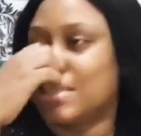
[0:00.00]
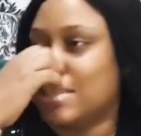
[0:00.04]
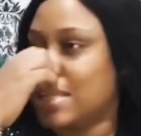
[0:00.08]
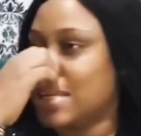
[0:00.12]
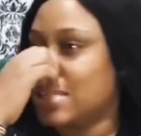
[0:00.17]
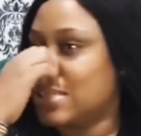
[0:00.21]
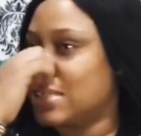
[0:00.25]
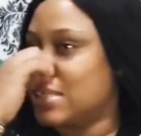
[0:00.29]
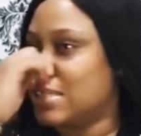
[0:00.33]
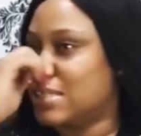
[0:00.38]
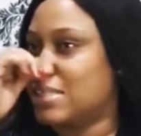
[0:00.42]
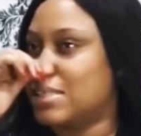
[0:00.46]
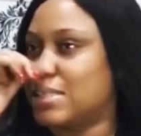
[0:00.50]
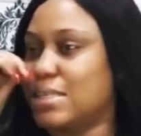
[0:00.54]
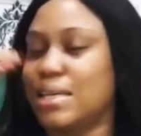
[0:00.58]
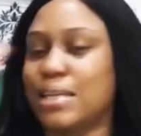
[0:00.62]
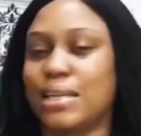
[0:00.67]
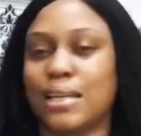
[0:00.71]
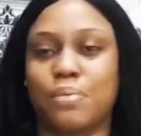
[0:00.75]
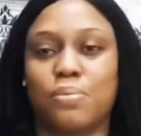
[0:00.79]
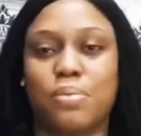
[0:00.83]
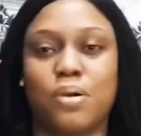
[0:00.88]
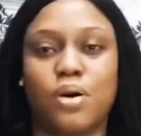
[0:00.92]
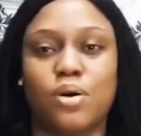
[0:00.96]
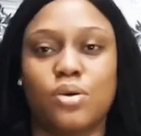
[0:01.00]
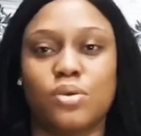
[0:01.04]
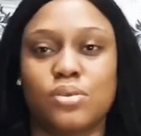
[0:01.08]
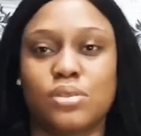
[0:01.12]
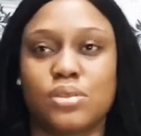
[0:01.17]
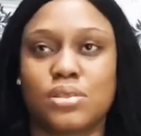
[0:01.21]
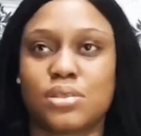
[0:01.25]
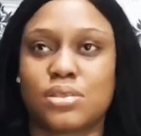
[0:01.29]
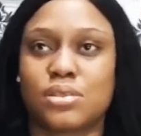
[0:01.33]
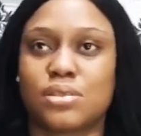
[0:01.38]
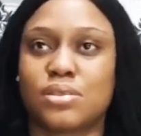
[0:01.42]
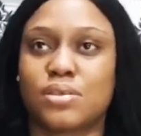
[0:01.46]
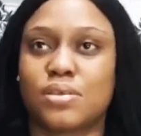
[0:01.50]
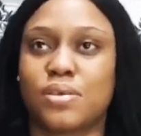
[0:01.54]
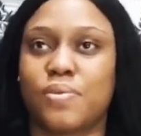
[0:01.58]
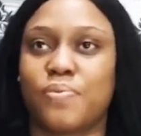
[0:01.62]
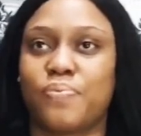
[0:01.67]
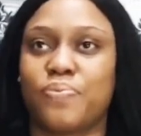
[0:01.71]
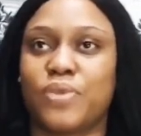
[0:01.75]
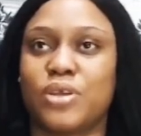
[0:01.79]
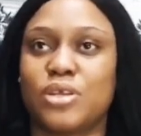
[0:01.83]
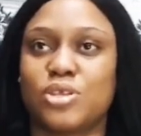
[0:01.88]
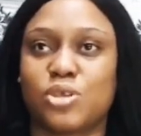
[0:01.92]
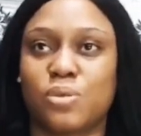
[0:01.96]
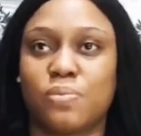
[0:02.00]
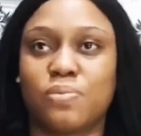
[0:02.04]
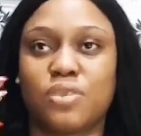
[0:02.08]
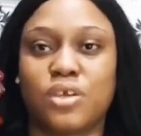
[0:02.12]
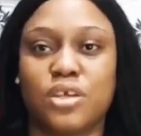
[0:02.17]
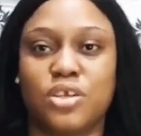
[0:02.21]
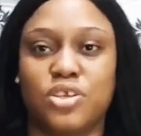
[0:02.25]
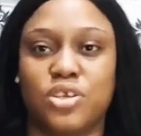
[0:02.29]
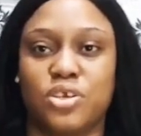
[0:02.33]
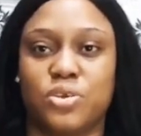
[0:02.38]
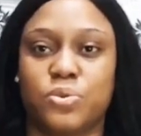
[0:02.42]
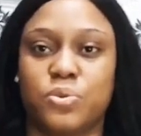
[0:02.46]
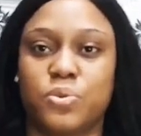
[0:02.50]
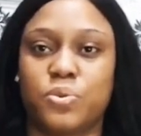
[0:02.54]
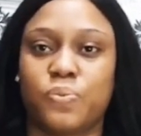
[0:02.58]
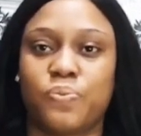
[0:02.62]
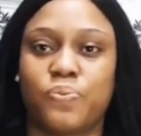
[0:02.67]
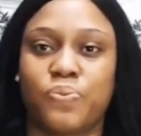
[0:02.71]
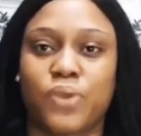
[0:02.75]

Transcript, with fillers: there's this thing about something new.